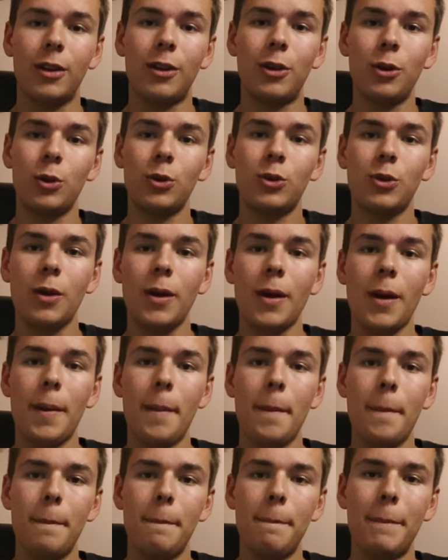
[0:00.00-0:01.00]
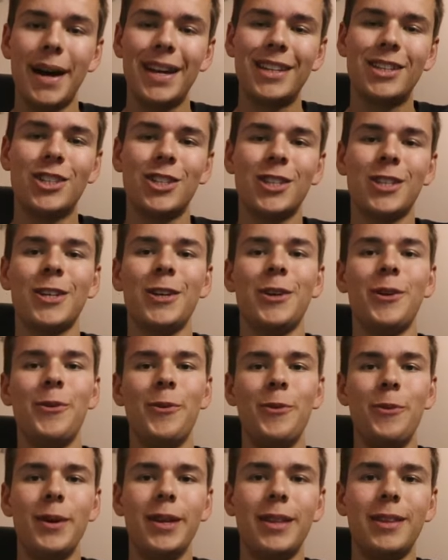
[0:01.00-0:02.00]
good matched
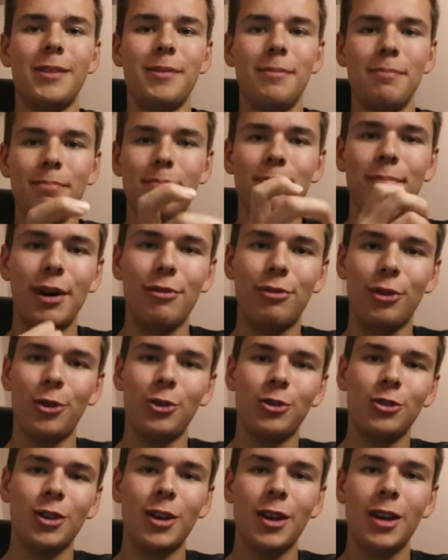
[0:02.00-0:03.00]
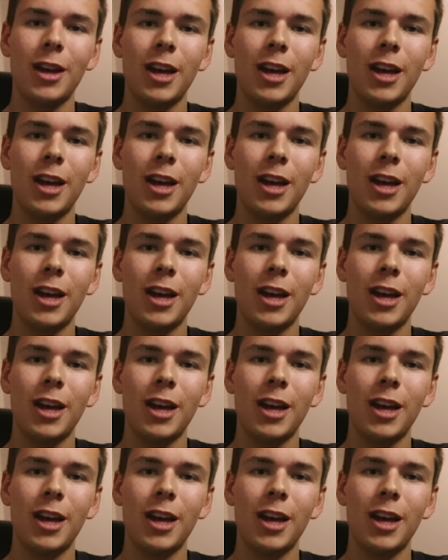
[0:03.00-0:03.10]
with my voice.